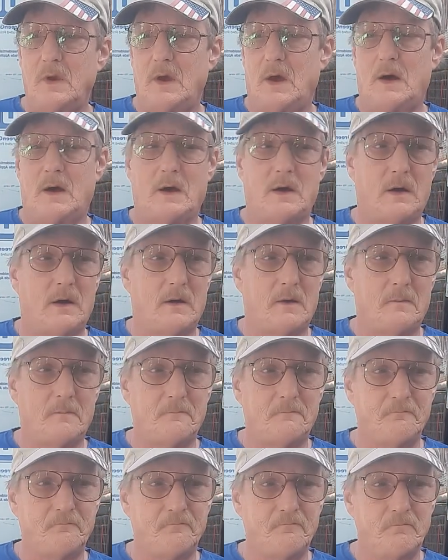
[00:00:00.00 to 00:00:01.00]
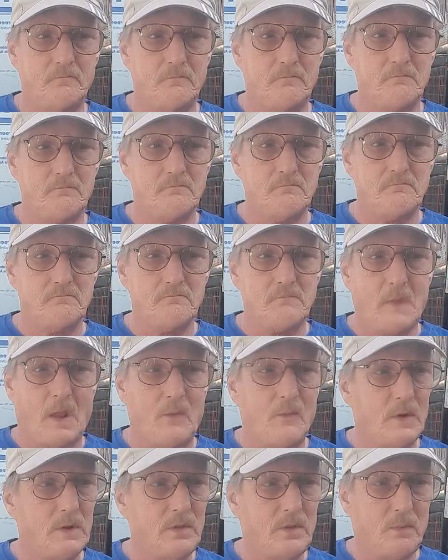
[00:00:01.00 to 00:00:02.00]
Um,
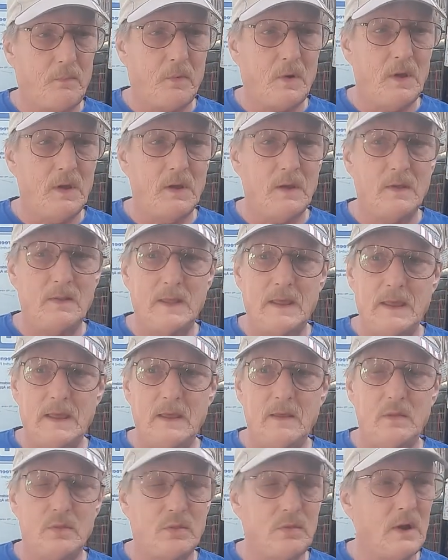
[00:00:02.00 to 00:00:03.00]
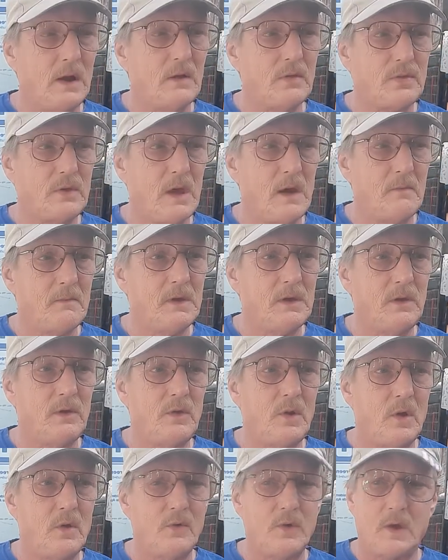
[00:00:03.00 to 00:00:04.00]
when spring and the heat starts coming, you
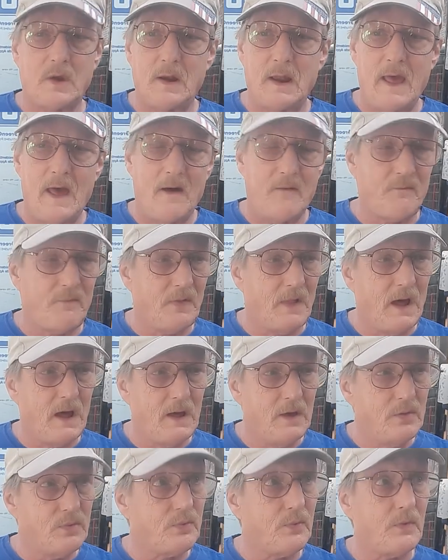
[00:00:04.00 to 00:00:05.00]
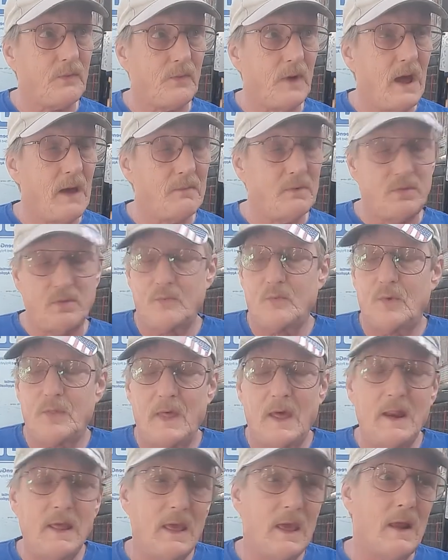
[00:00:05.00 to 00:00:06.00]
know you're going to have flies with rabbits,
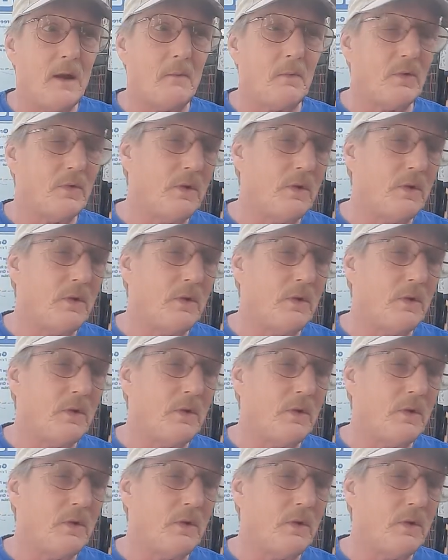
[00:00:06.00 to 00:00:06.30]
with any animal.